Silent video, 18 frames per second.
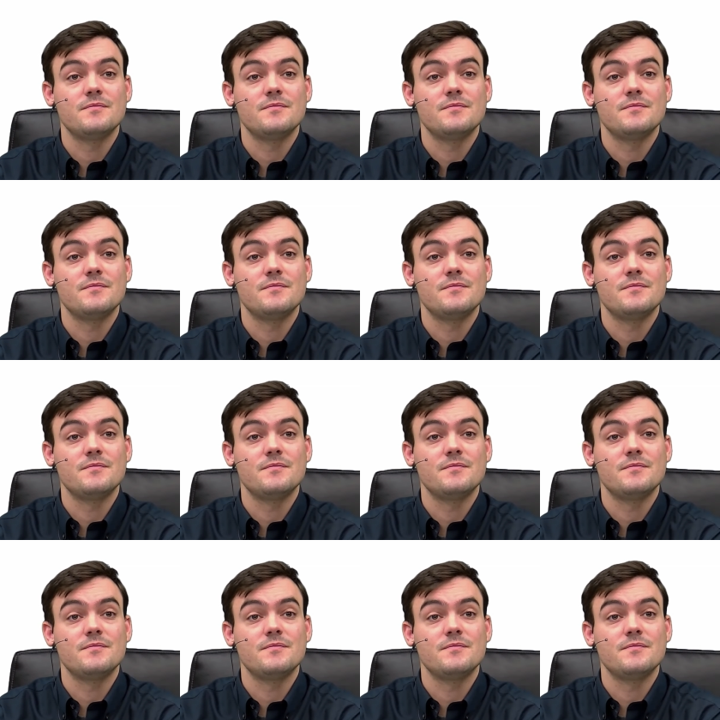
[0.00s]

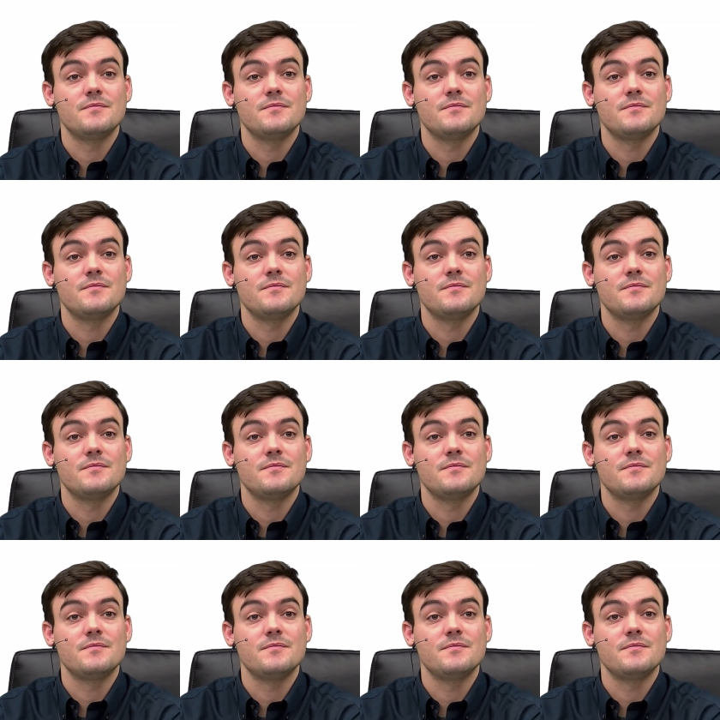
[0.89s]

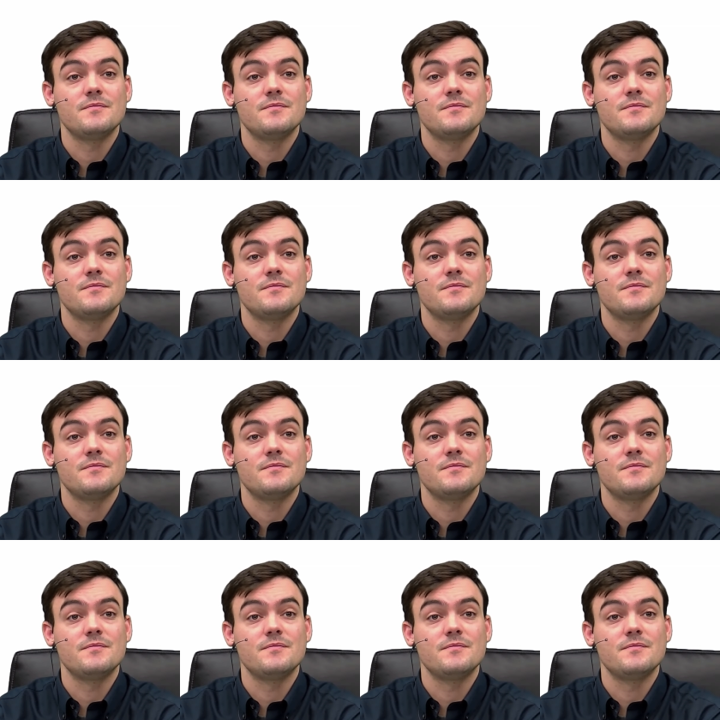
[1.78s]
(no one is talking)